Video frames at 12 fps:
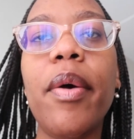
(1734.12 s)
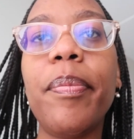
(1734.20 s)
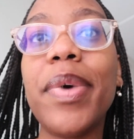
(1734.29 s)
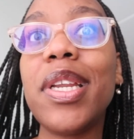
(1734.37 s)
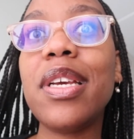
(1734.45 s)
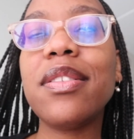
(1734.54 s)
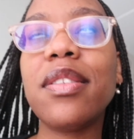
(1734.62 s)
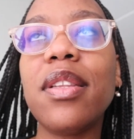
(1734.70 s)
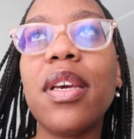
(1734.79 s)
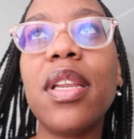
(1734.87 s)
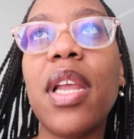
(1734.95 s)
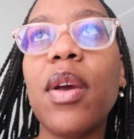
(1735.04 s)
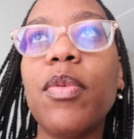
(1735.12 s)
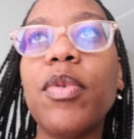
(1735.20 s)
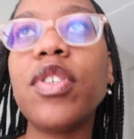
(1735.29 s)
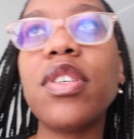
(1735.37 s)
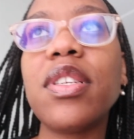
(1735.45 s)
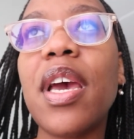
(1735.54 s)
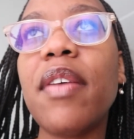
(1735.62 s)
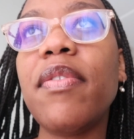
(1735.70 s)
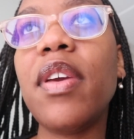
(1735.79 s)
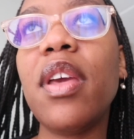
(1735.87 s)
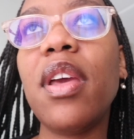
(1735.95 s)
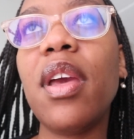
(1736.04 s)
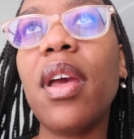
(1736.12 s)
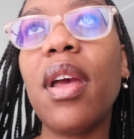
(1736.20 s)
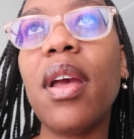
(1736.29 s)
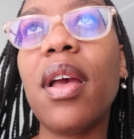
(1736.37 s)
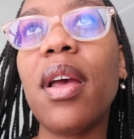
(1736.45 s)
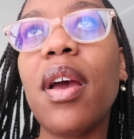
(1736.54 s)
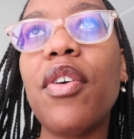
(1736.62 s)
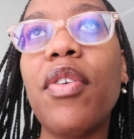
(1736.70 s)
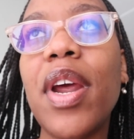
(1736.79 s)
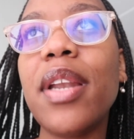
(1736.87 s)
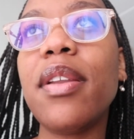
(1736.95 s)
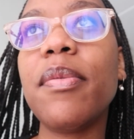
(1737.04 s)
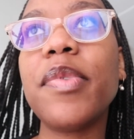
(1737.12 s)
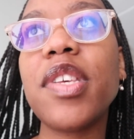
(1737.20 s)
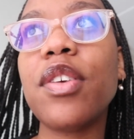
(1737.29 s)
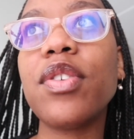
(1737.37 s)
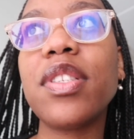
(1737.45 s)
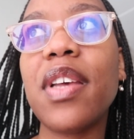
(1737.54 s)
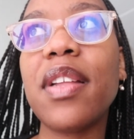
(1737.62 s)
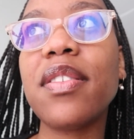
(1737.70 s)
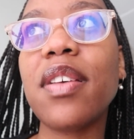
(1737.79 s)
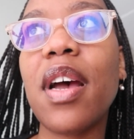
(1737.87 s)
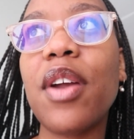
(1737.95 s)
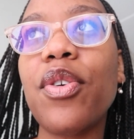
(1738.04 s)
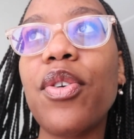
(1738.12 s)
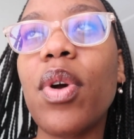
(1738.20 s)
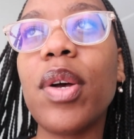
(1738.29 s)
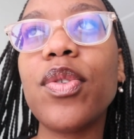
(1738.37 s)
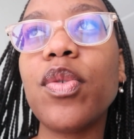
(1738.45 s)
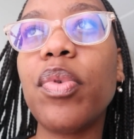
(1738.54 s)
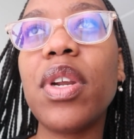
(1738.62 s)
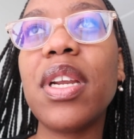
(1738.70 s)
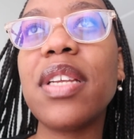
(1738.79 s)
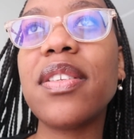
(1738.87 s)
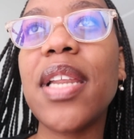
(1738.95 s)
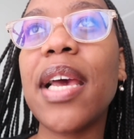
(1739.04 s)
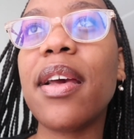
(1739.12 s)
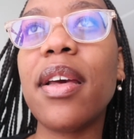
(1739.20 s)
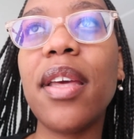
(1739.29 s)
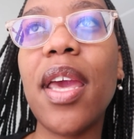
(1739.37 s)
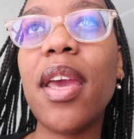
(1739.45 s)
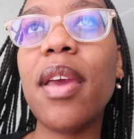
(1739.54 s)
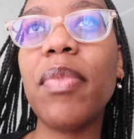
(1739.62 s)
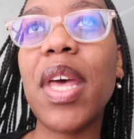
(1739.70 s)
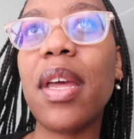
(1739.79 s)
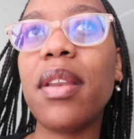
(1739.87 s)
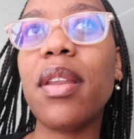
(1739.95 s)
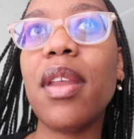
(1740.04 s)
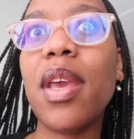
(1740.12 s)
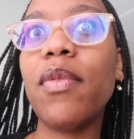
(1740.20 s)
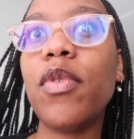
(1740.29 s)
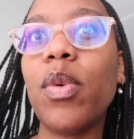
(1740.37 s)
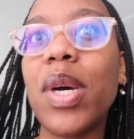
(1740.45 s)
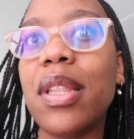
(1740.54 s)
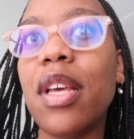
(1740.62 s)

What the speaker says: But instead, like, we're just having a random Secret Santa. I don't know how to put it. It's like a game that everyone